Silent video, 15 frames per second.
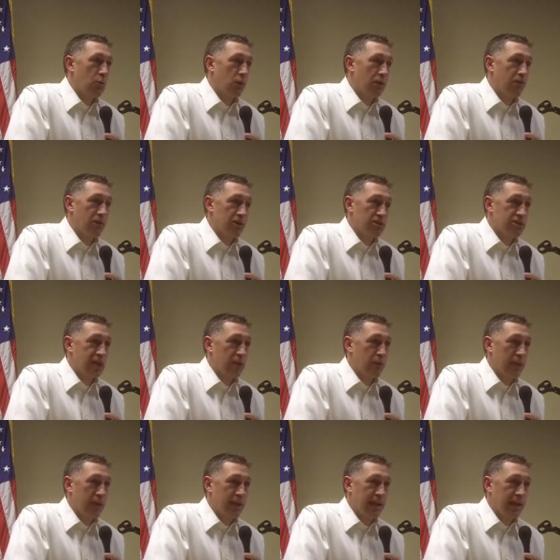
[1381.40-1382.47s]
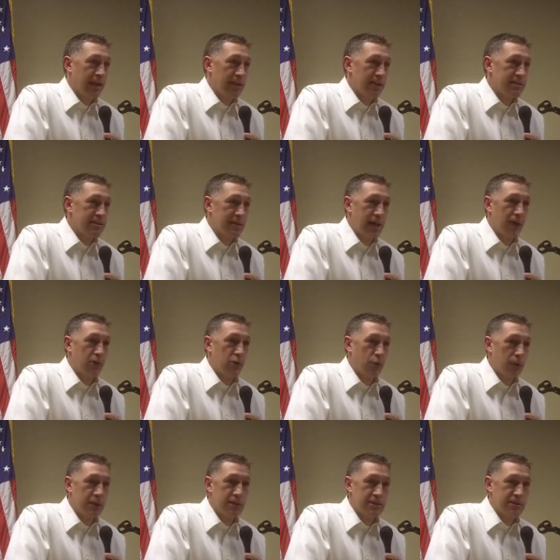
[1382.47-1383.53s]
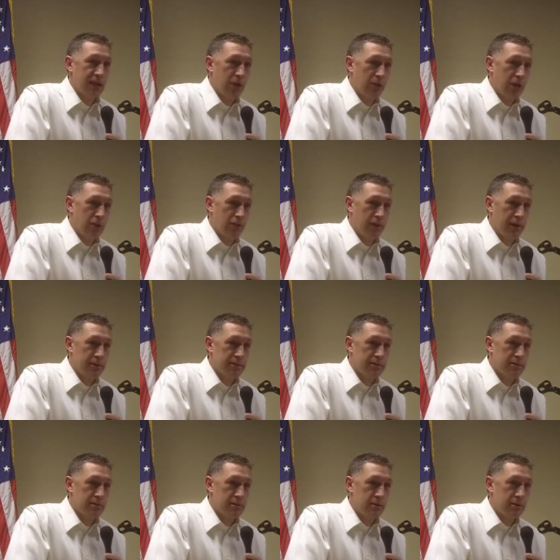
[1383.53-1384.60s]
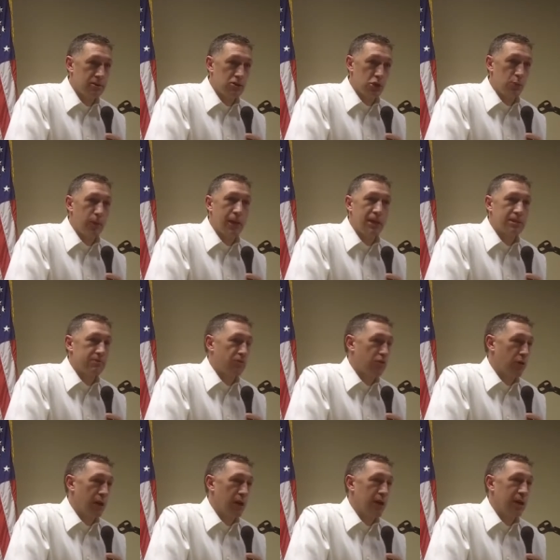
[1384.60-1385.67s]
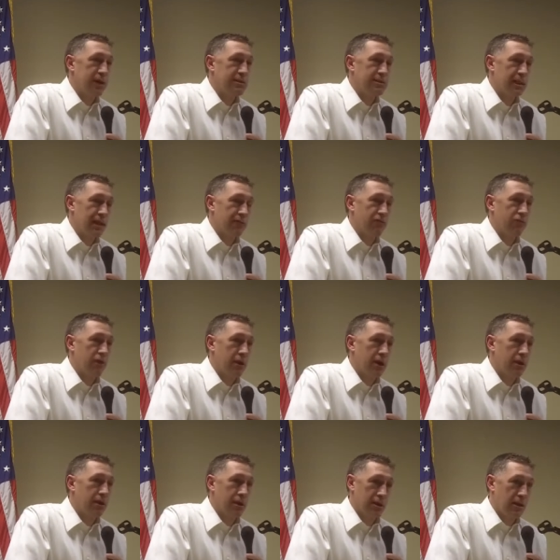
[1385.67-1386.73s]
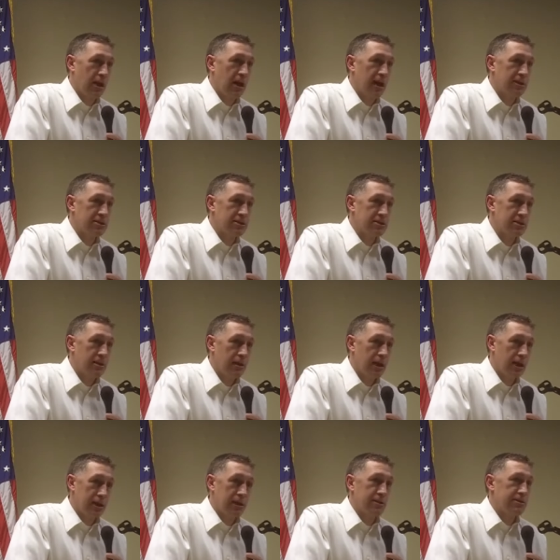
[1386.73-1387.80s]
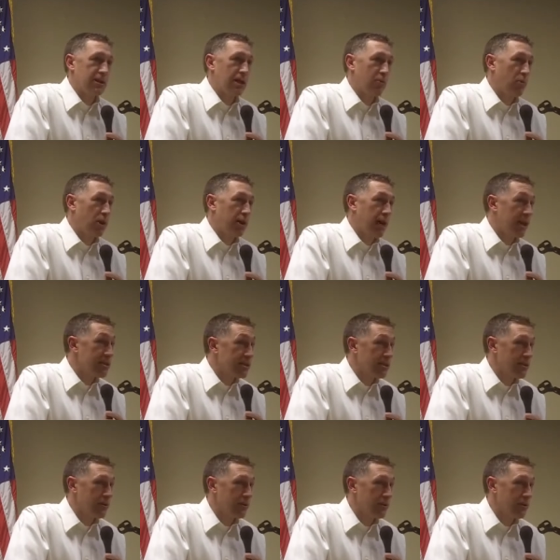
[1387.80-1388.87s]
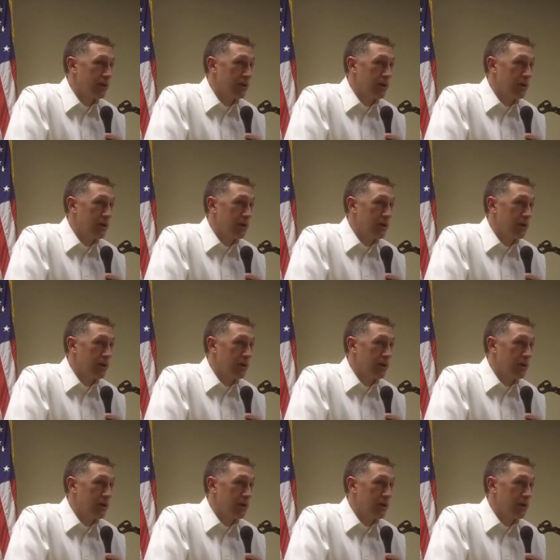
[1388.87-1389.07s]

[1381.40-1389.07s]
one of our statewide candidates how to win a statewide race. Mm-hmm. Sure, we got some great guys that have run and lost and can mm-hmm. tell them what not to do.